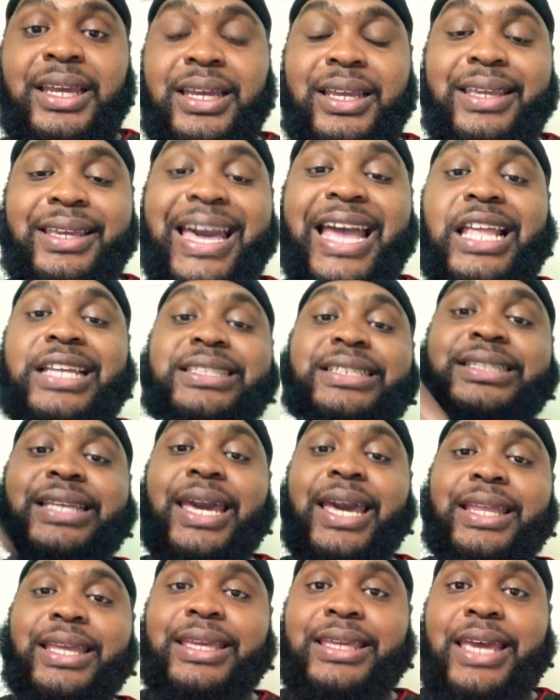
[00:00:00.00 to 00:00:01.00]
gotta stand
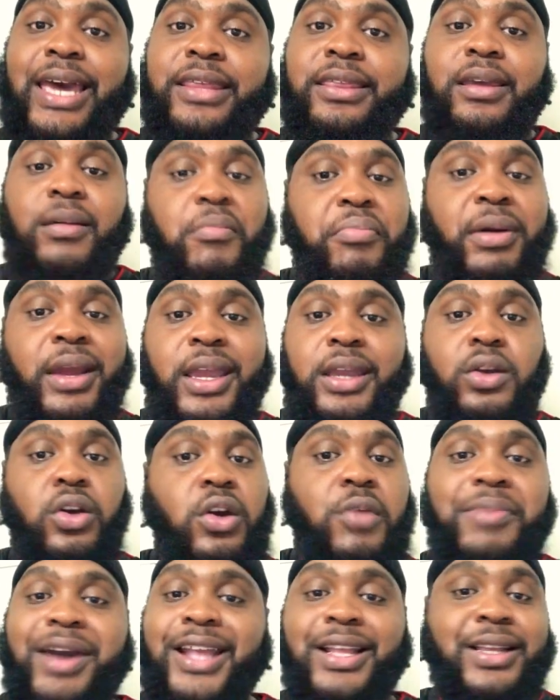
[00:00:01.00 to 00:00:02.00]
together and bring
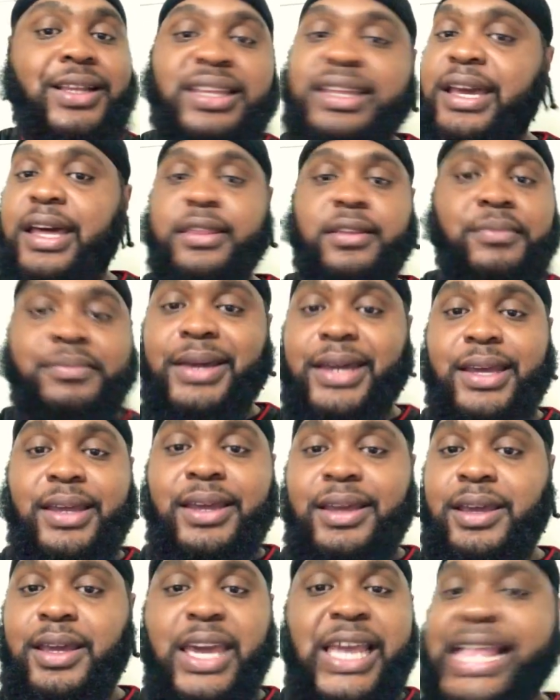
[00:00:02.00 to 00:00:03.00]
everybody together, man.
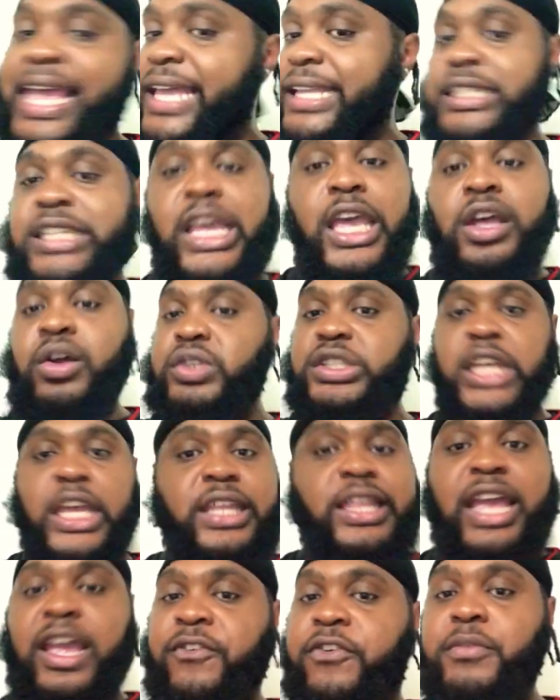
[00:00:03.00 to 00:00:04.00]
It ain't t- it don't take
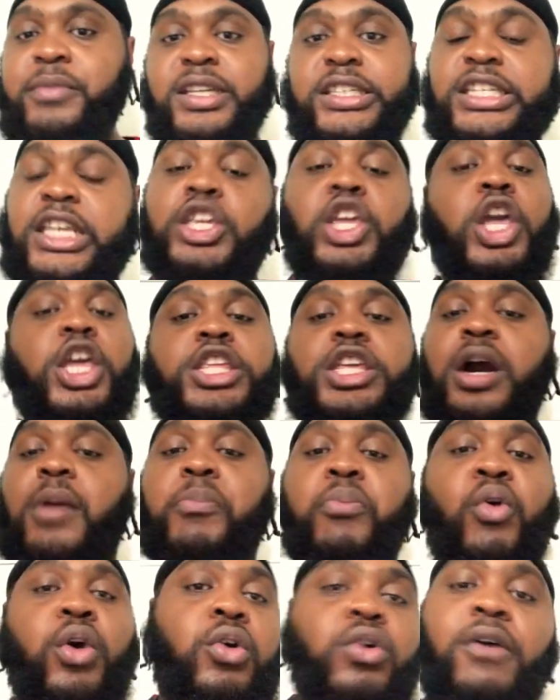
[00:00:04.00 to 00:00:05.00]
nothing for me to say, yeah, young
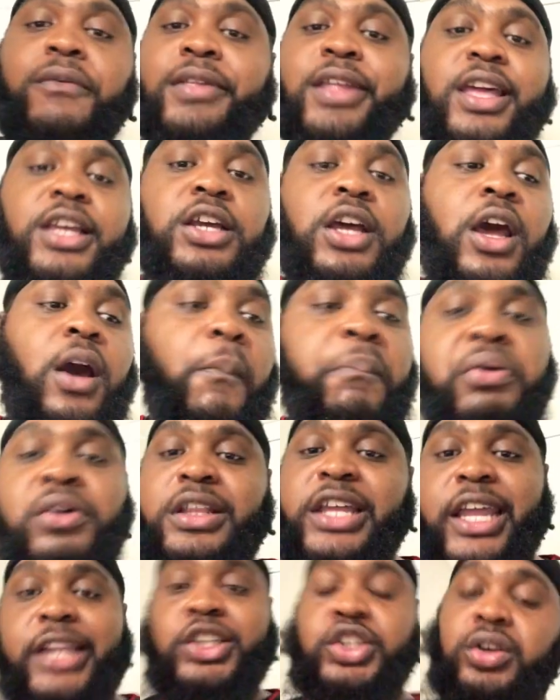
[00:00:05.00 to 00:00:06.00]
boy, go over there, pull
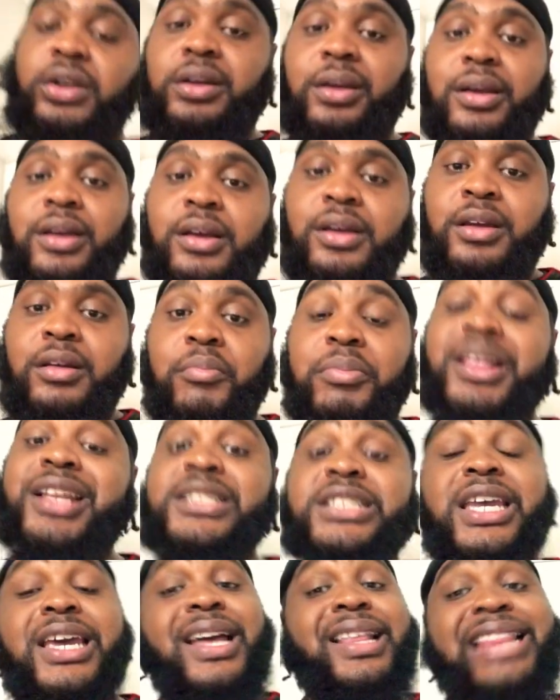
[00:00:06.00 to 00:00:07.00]
that trigger. But it
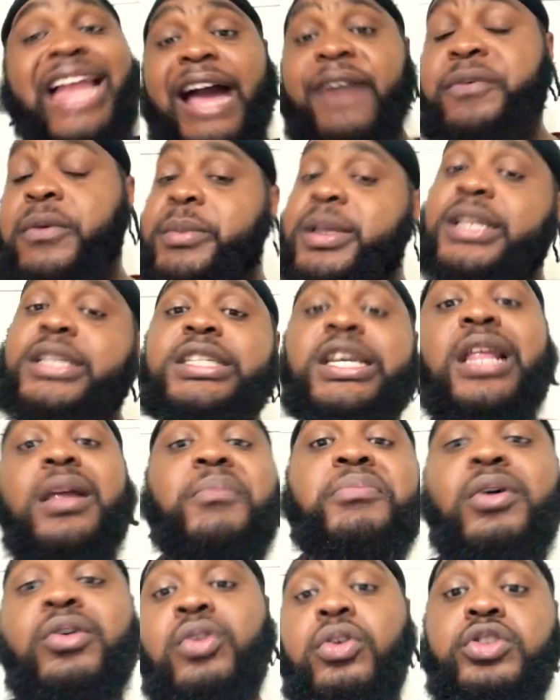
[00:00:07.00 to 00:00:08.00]
take a lot for me to tell him,
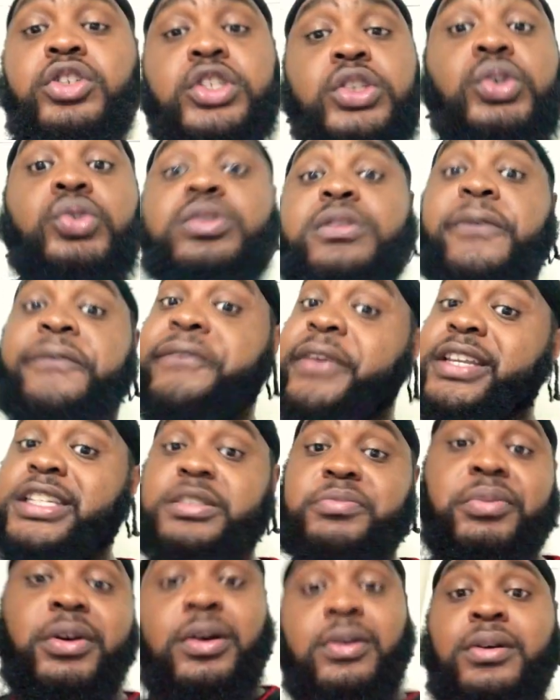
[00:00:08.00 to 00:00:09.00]
bro, go to school and finish,
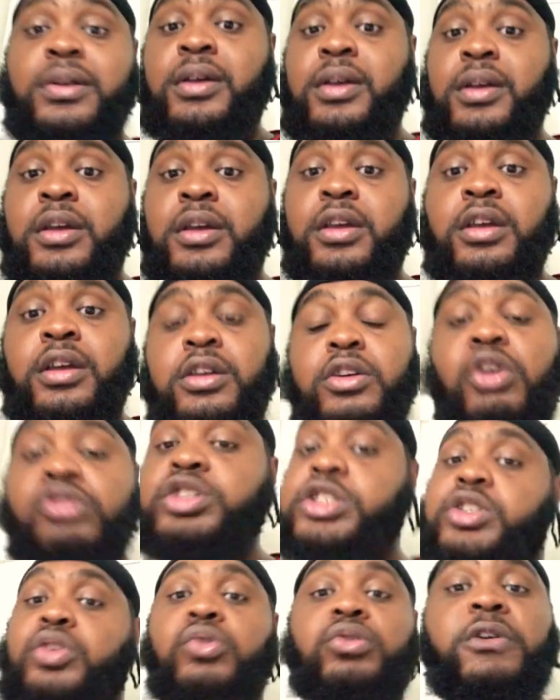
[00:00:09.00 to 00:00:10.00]
bro. Go to
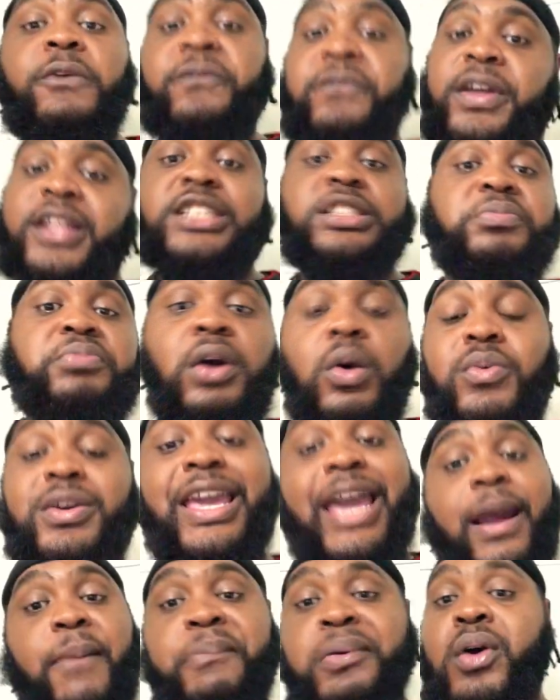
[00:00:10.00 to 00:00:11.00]
school and finish, bro. We
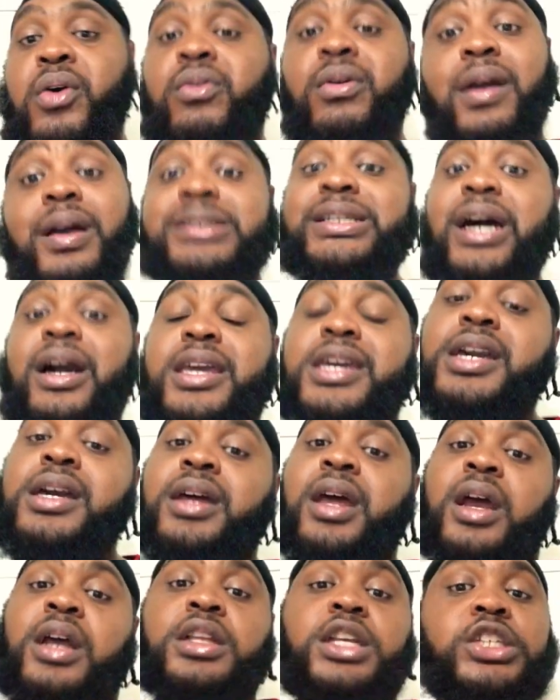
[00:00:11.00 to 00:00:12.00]
got programs out here
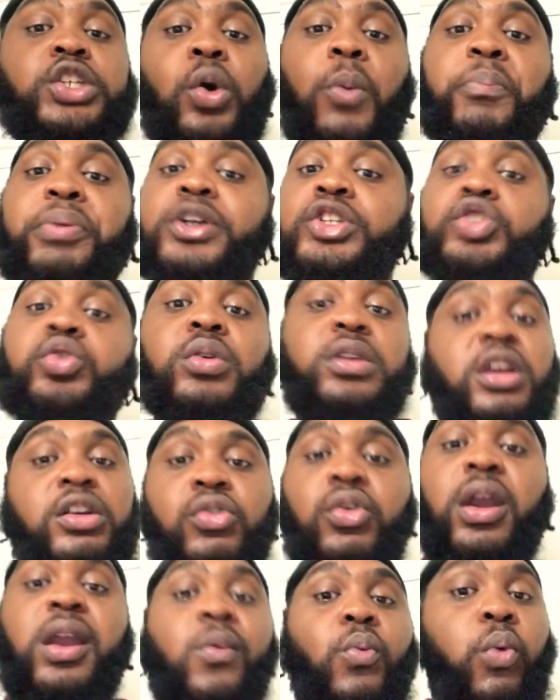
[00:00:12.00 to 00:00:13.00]
that's gonna put you in a
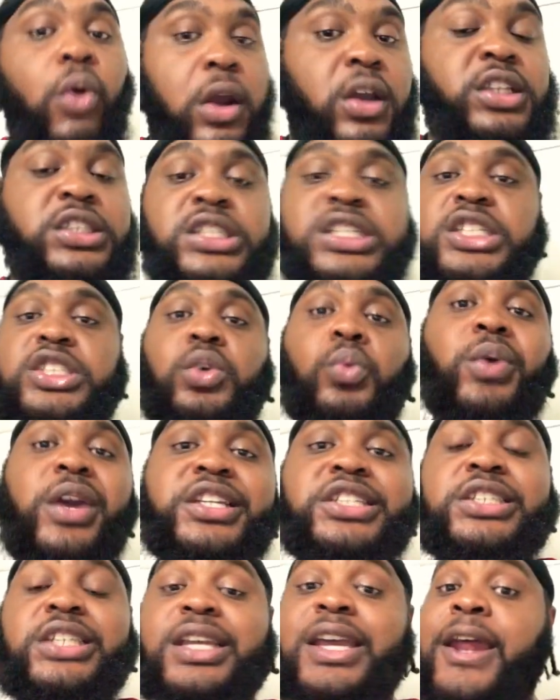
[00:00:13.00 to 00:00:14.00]
great working
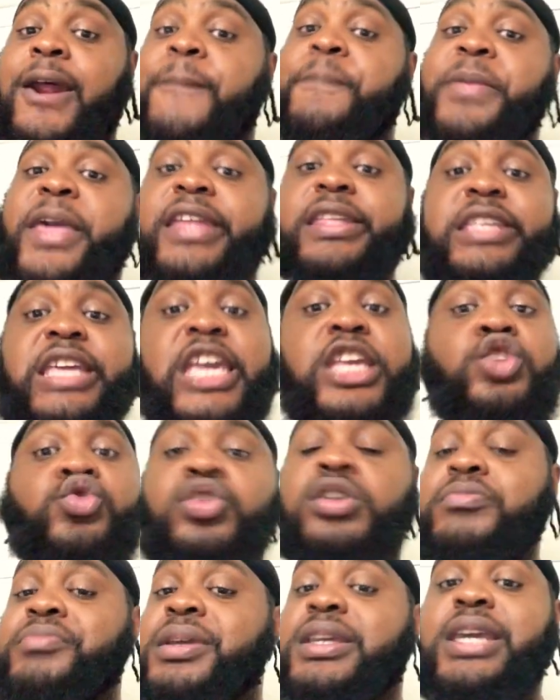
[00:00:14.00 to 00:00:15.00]
situation, and then you
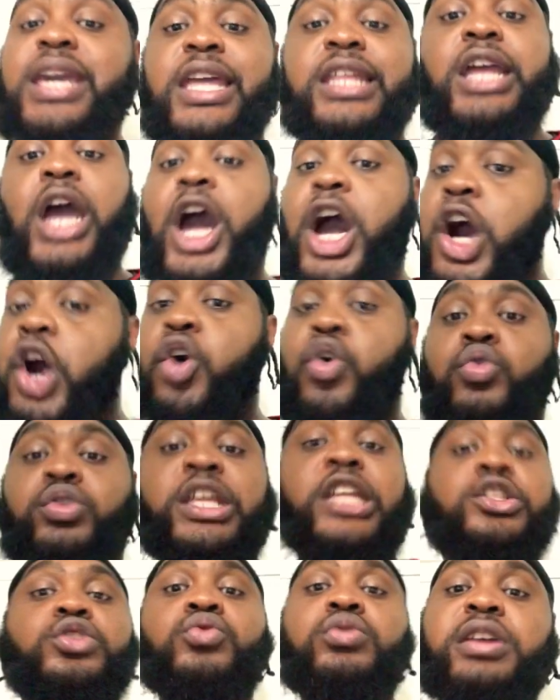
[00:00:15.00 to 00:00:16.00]
can begin to own
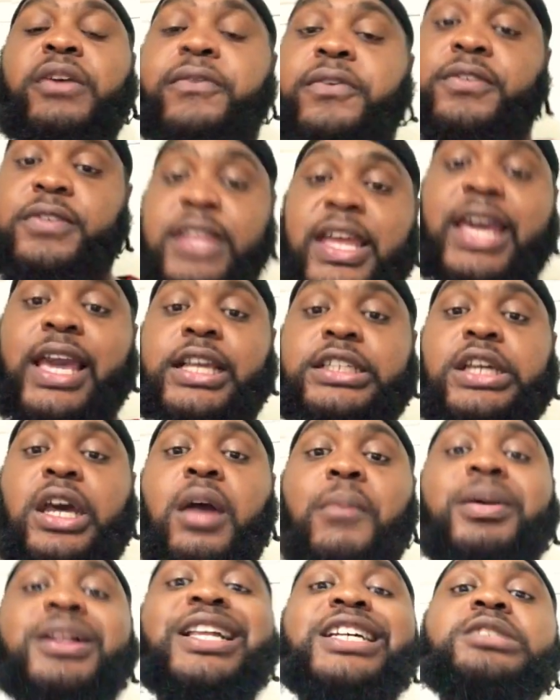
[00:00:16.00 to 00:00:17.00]
and do different things.
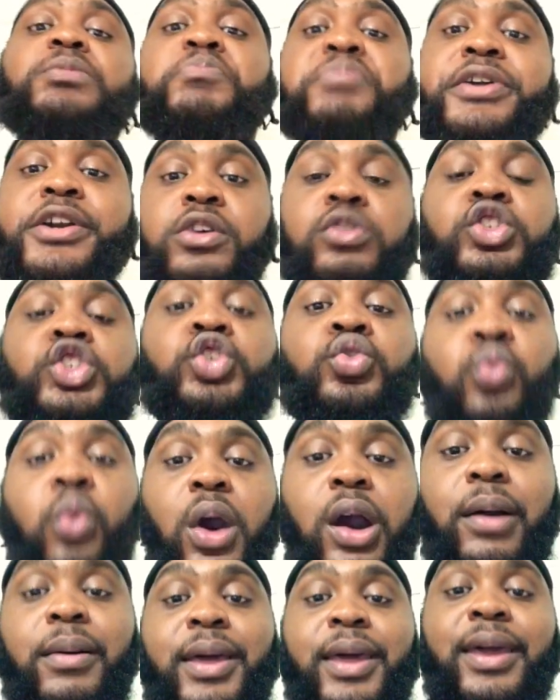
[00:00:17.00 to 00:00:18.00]
But let's build you
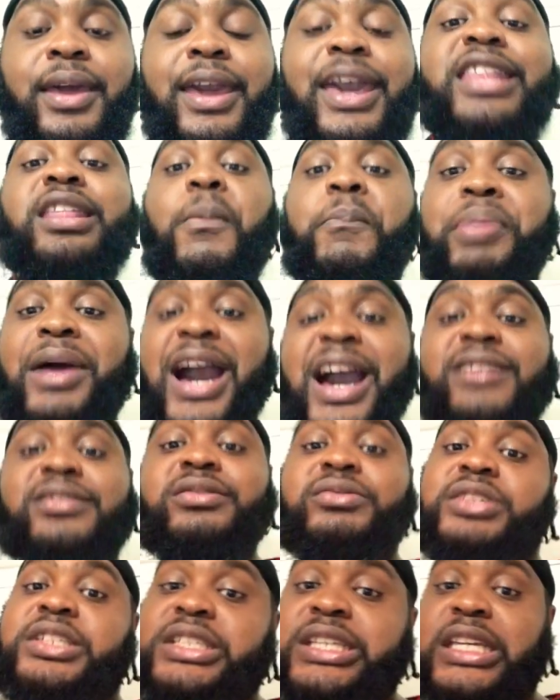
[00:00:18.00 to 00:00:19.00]
up in a
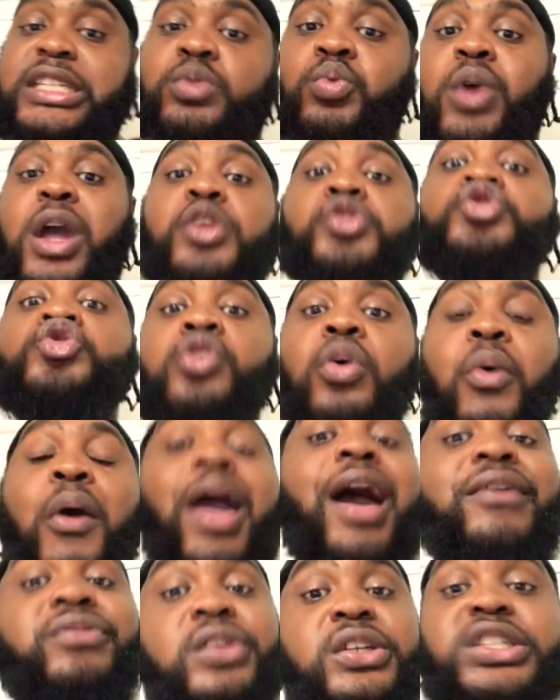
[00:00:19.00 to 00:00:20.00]
positive sense where you don't
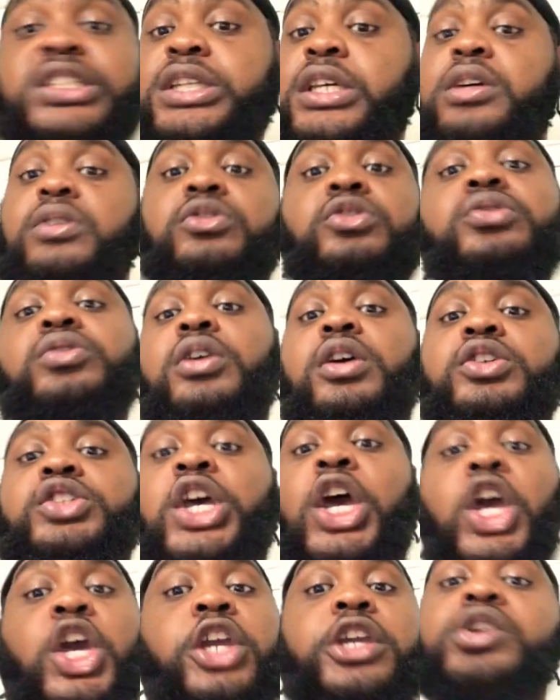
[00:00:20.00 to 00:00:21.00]
have to sell drugs,
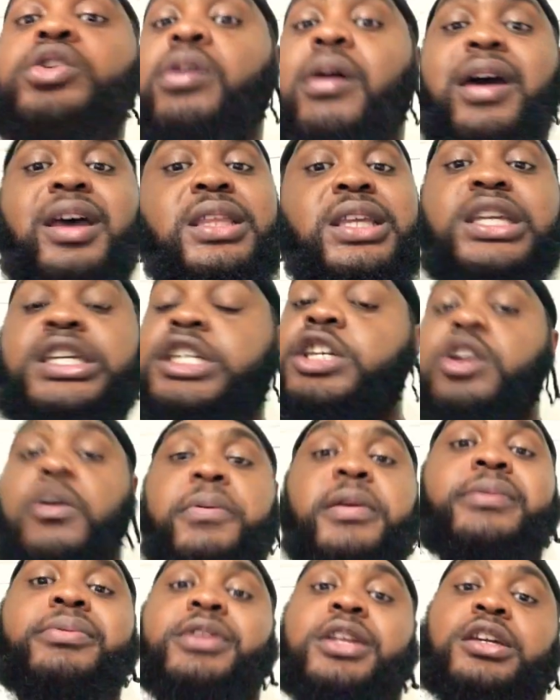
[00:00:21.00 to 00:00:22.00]
you don't have to kill
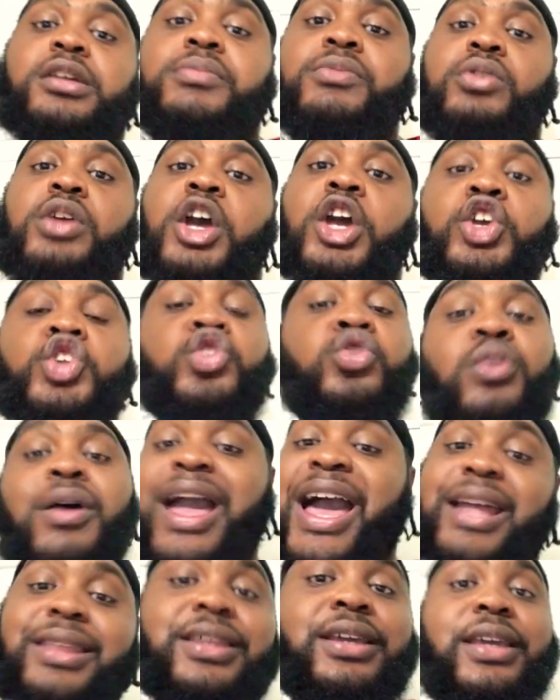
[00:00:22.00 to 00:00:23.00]
people in the community, you don't
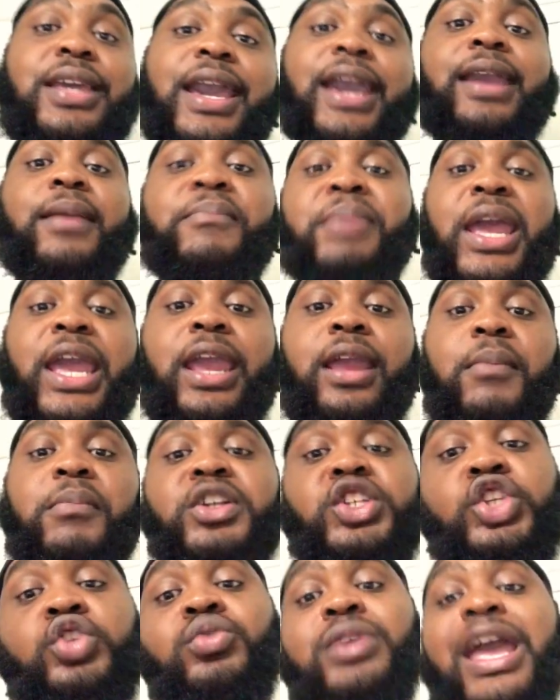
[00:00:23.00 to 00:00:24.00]
have to gang bang,
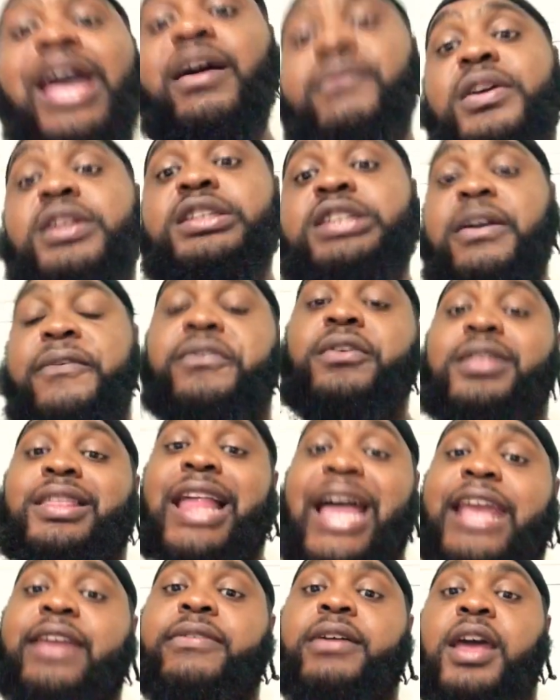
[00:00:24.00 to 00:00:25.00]
but you can have a different
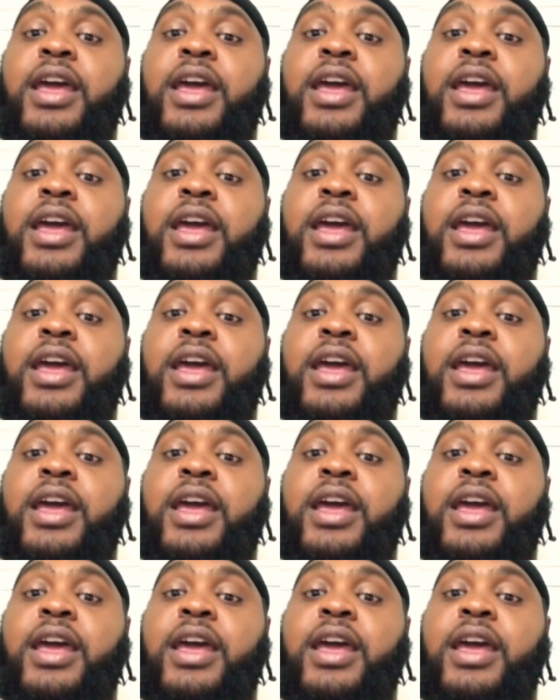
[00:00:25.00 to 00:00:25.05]
life